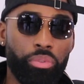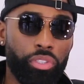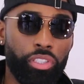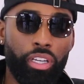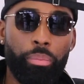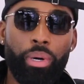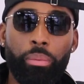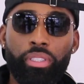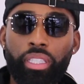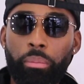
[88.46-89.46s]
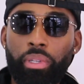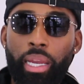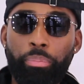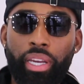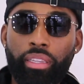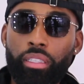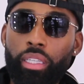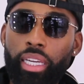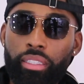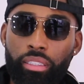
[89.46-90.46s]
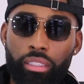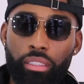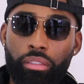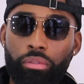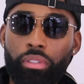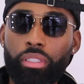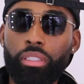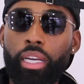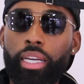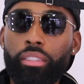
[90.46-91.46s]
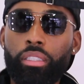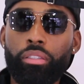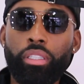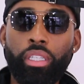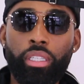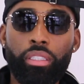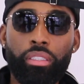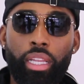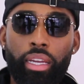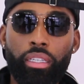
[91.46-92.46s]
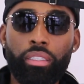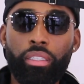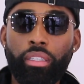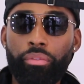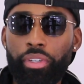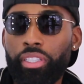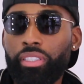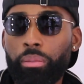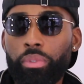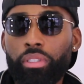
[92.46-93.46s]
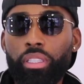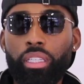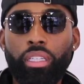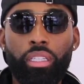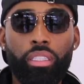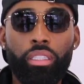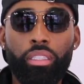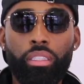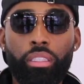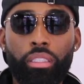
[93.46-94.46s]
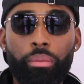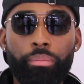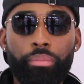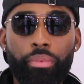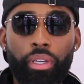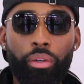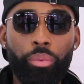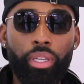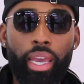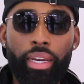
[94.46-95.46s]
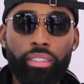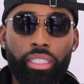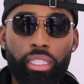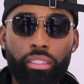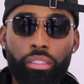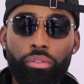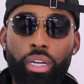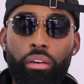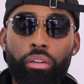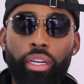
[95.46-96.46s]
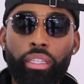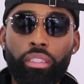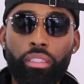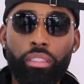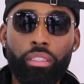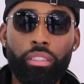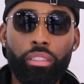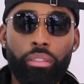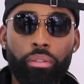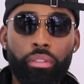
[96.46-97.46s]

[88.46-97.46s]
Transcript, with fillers: sure y'all probably seen Black Panther. Lexus was inside, so it's like very similar thing. And we had a chance to direct the